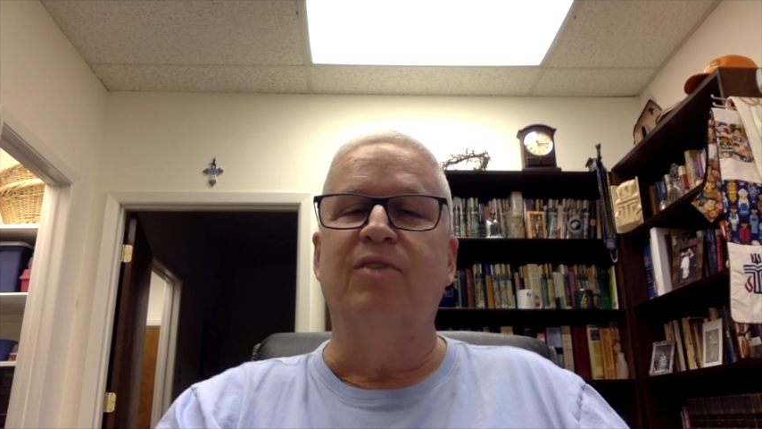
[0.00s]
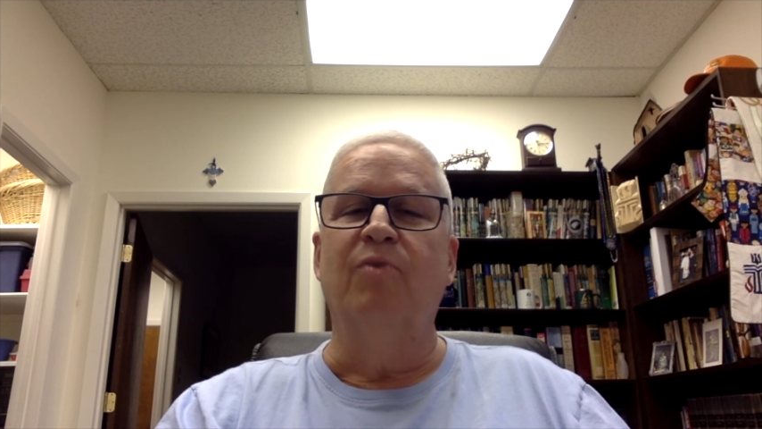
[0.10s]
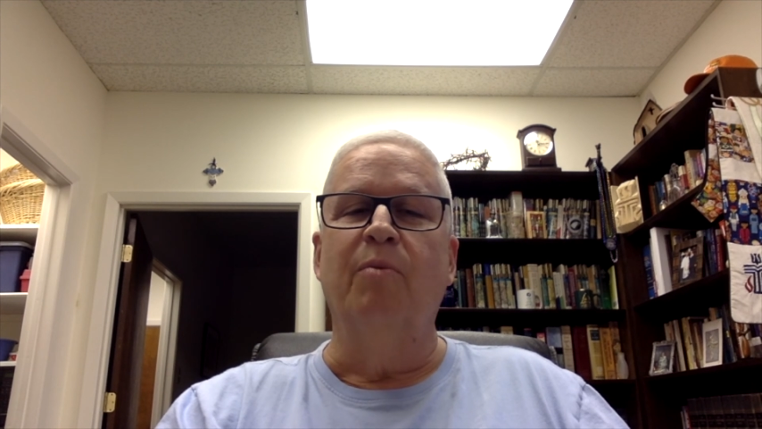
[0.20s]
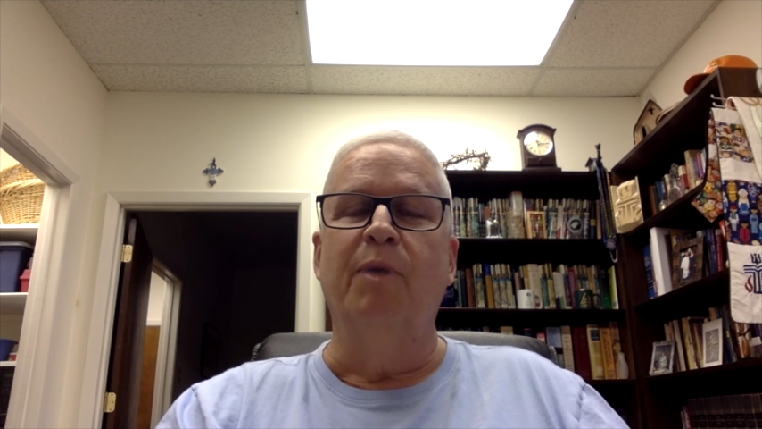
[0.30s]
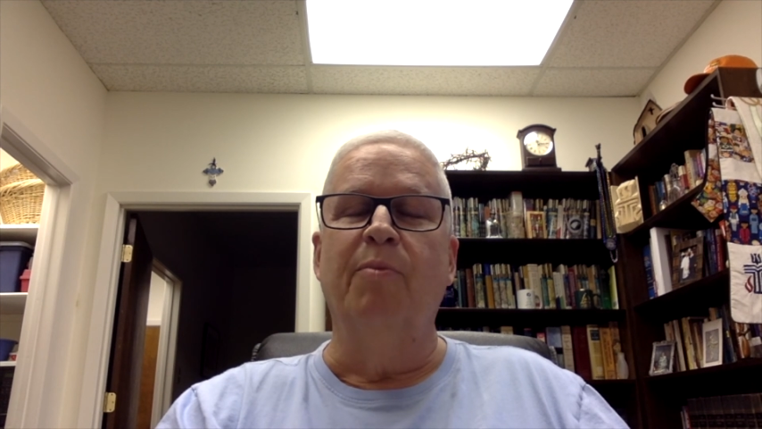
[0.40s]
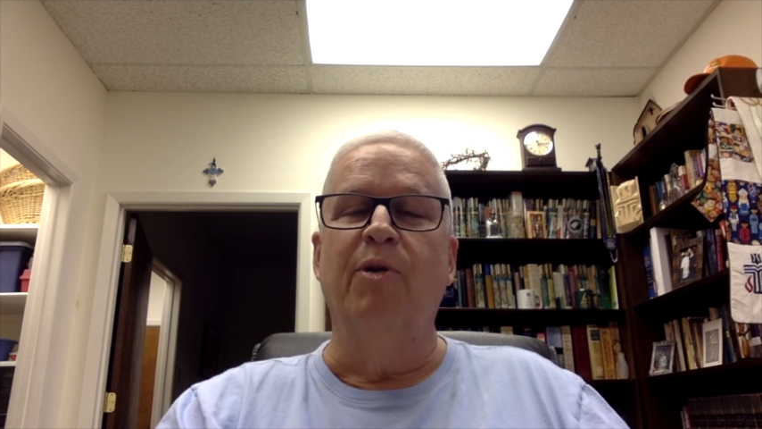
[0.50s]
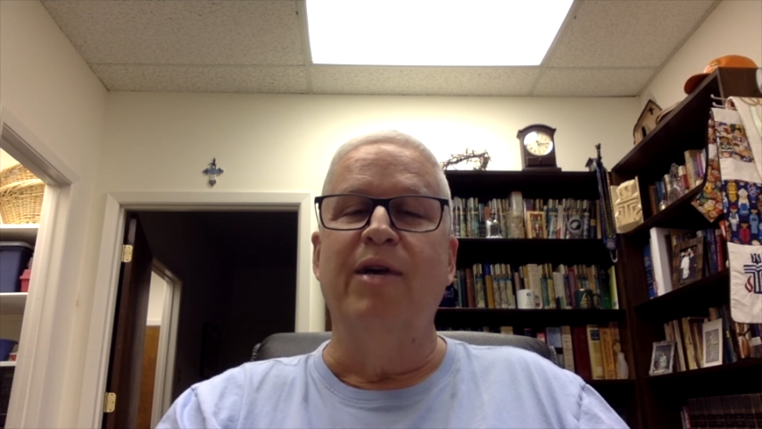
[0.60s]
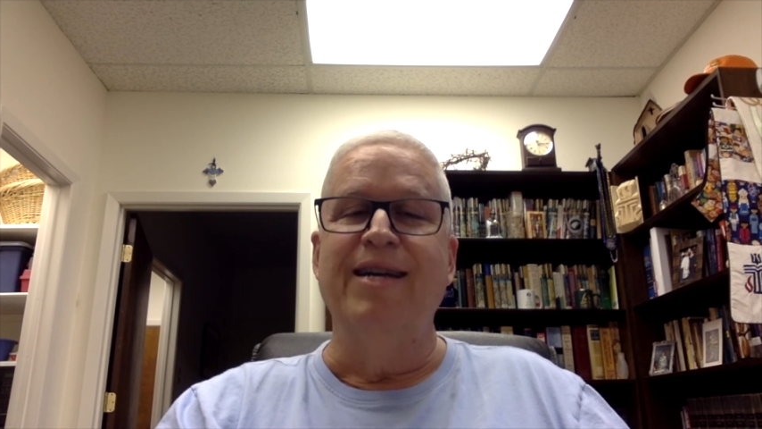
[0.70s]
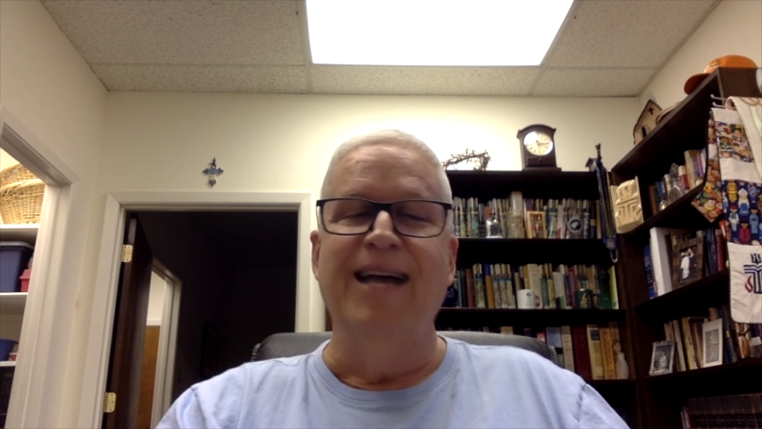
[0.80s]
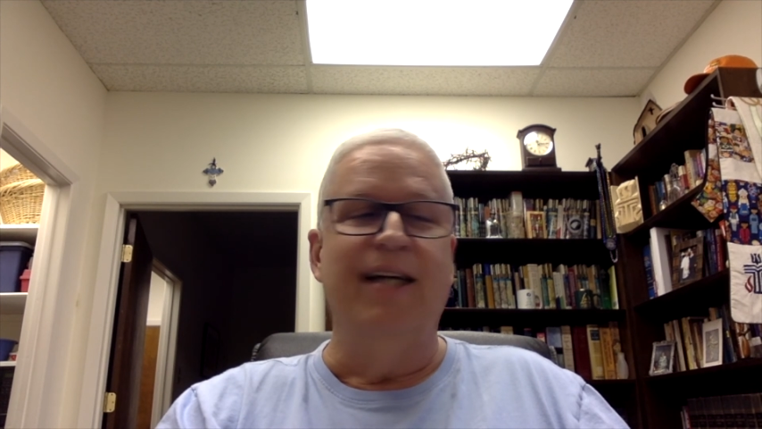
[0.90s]
remember
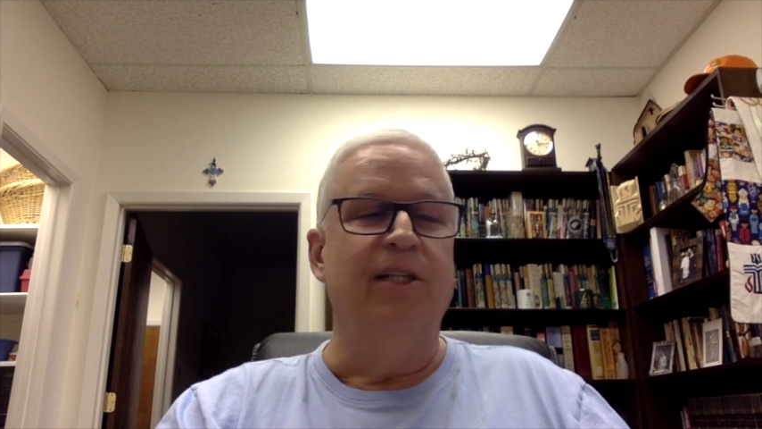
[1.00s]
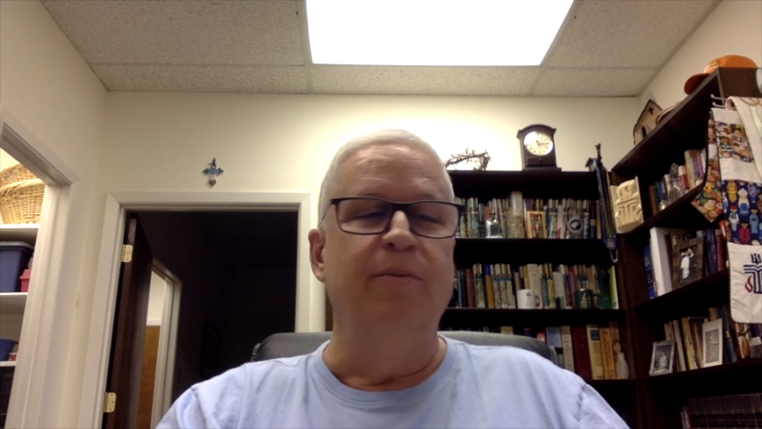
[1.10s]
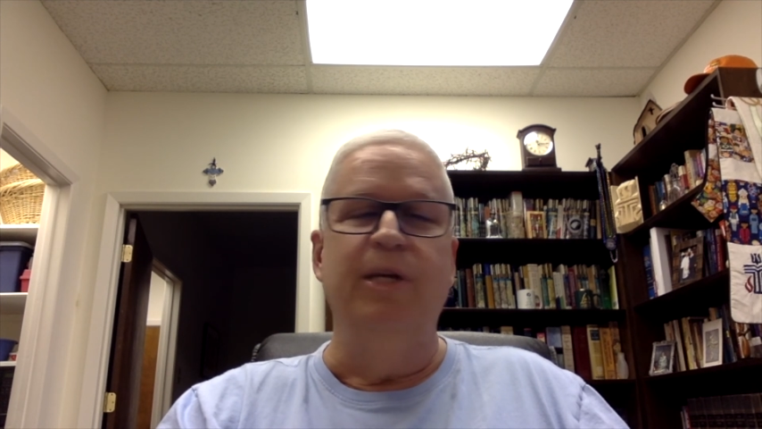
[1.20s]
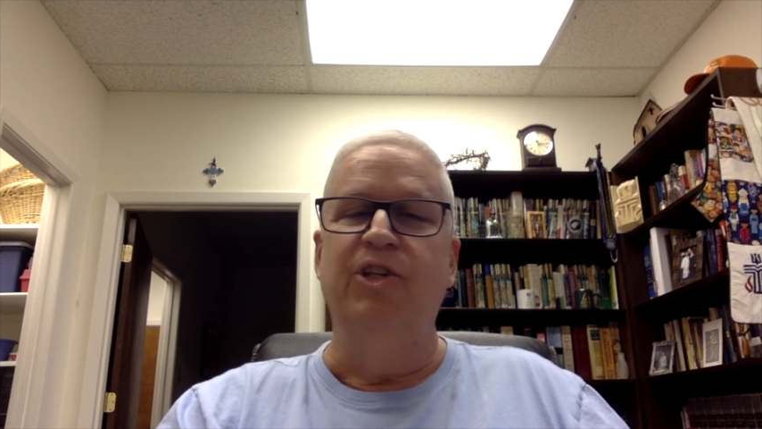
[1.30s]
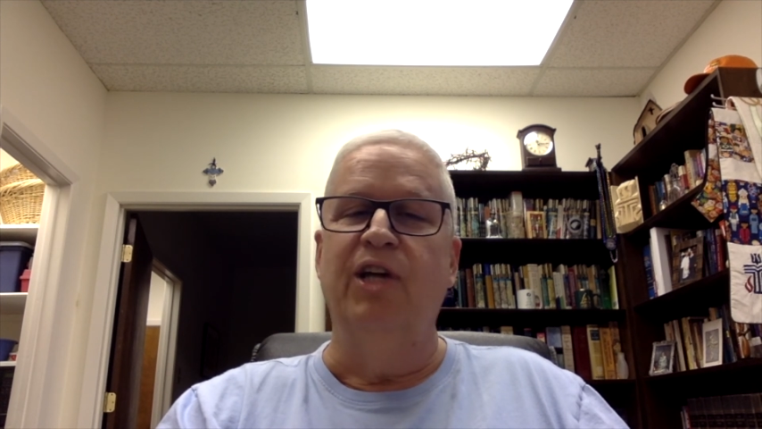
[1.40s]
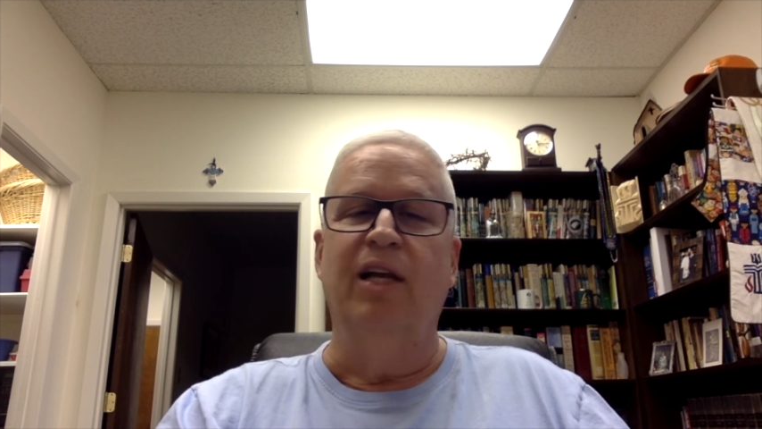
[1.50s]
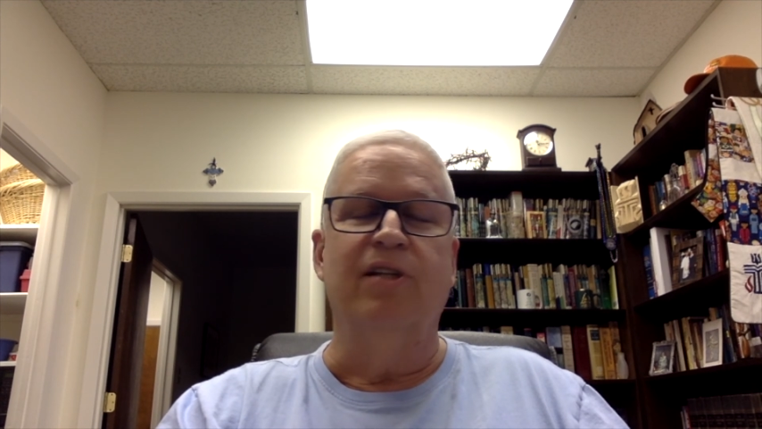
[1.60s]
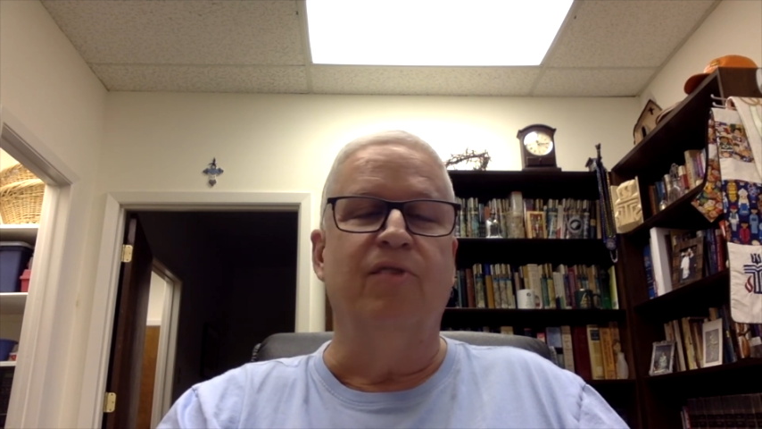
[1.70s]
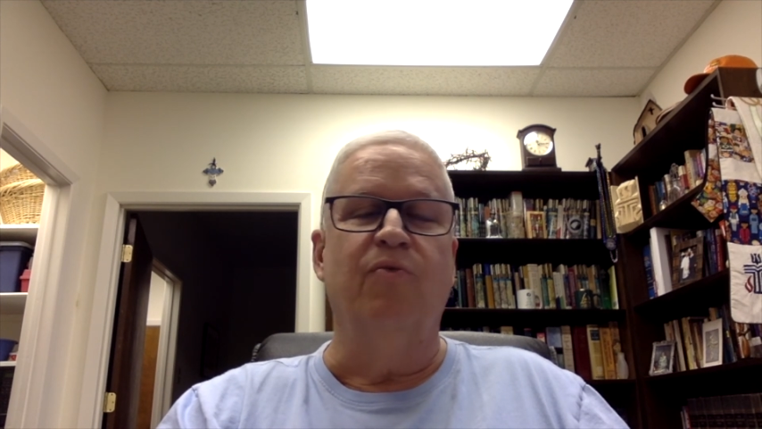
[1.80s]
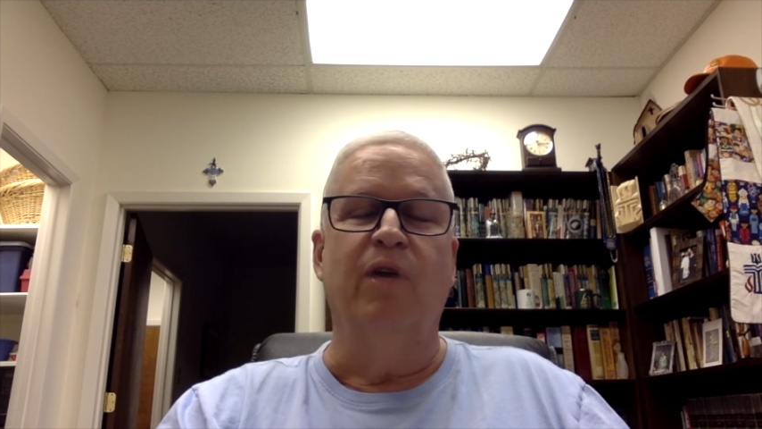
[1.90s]
not to be
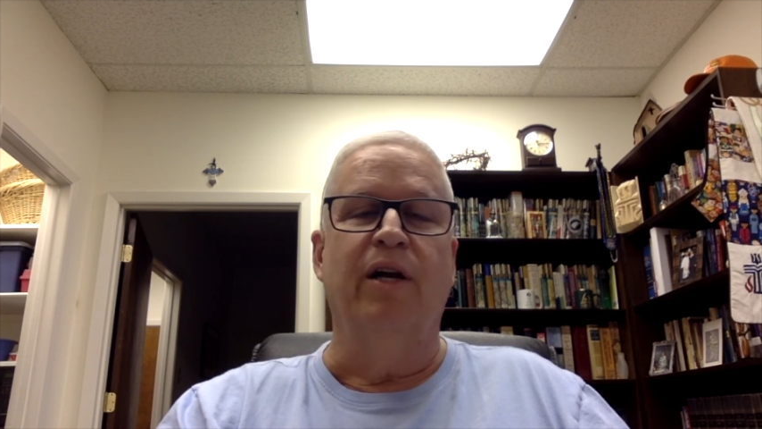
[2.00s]
jealous of one